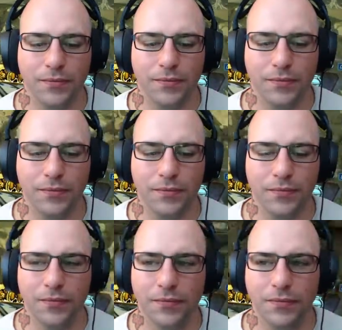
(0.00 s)

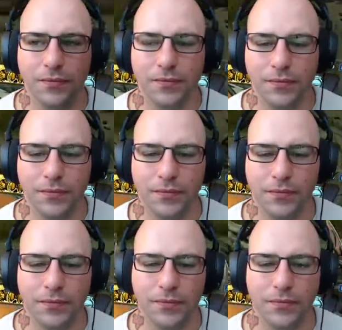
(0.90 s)

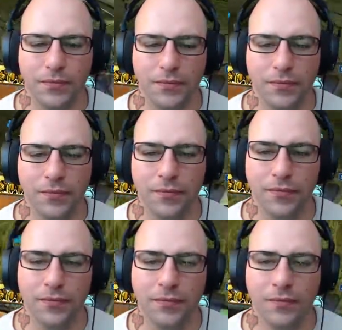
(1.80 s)

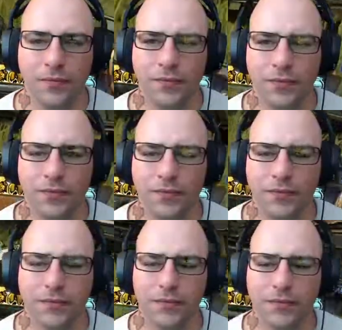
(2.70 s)

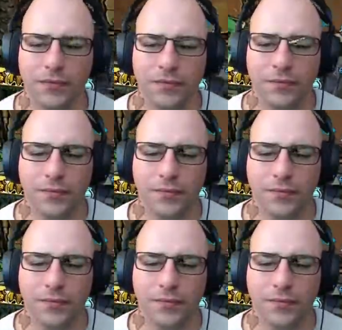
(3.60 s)
No one is speaking in this clip.